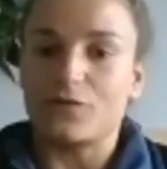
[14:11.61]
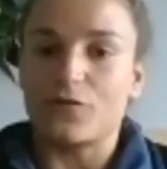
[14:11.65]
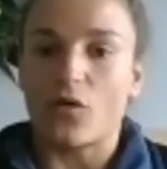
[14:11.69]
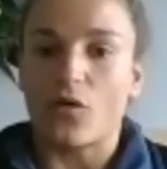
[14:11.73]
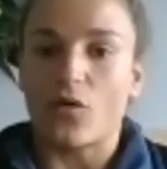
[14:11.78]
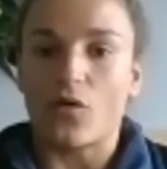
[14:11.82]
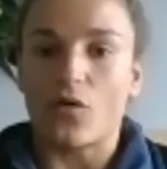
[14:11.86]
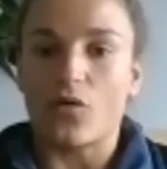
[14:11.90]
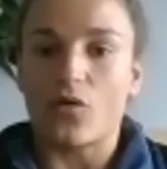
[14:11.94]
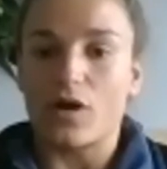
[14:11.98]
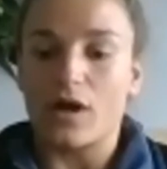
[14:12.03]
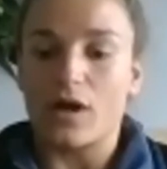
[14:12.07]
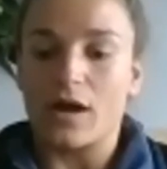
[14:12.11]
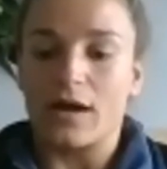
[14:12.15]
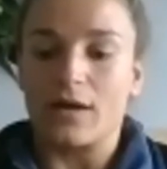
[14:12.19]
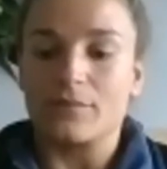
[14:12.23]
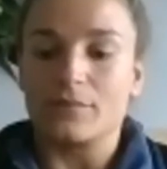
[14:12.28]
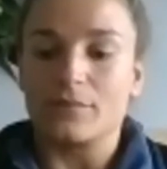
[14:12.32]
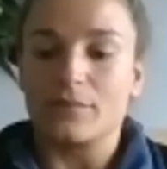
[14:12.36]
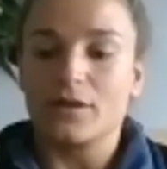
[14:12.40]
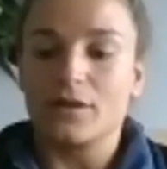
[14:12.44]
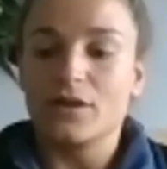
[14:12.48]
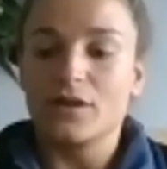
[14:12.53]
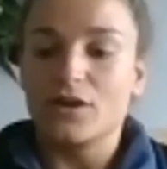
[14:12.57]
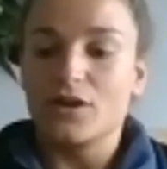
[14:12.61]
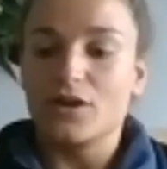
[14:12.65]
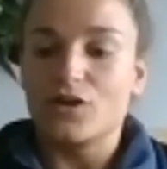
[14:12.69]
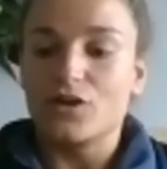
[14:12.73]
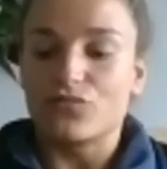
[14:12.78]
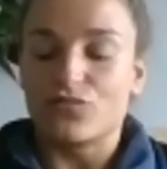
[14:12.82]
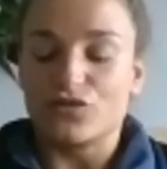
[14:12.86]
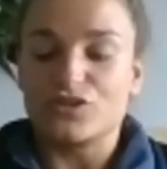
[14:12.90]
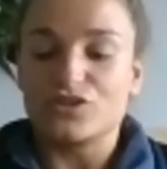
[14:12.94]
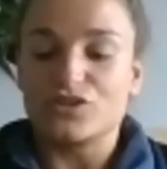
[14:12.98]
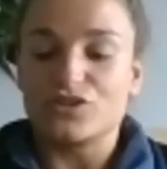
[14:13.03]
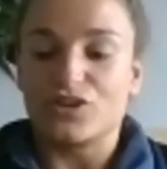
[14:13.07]
for
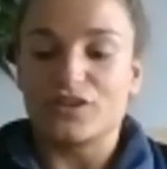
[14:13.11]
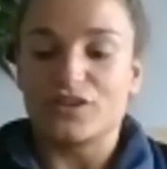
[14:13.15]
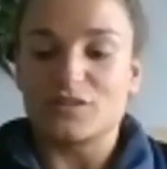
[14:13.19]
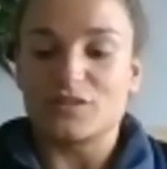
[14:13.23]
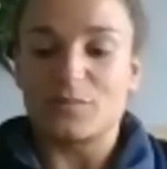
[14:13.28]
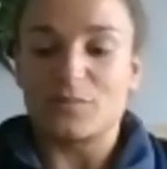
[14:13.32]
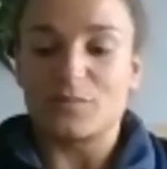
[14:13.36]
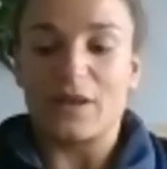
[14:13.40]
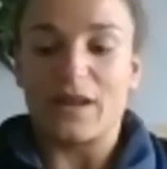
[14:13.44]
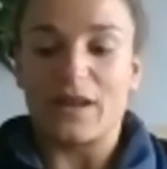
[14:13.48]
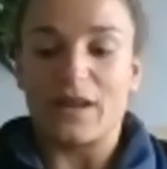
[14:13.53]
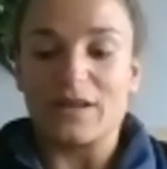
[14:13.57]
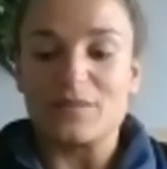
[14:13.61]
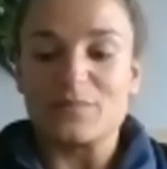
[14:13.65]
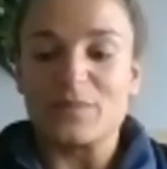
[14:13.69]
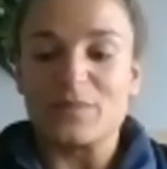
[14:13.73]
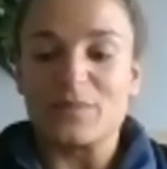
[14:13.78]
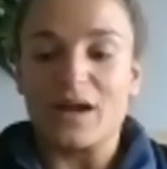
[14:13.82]
returning to play.